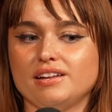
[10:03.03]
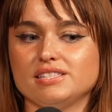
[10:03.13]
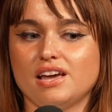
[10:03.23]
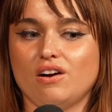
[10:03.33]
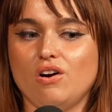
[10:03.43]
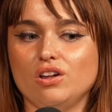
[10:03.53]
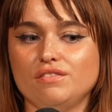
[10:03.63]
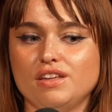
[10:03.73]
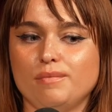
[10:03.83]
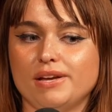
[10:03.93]
and, like, all
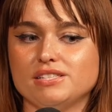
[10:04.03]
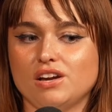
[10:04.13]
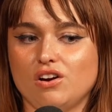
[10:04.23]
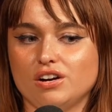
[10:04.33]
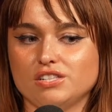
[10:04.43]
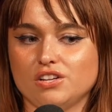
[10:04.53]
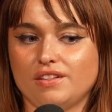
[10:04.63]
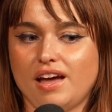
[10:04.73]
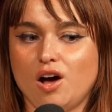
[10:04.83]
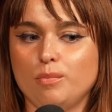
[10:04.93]
of the amazing artists
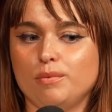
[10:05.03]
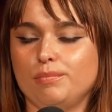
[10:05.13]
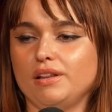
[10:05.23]
on the album,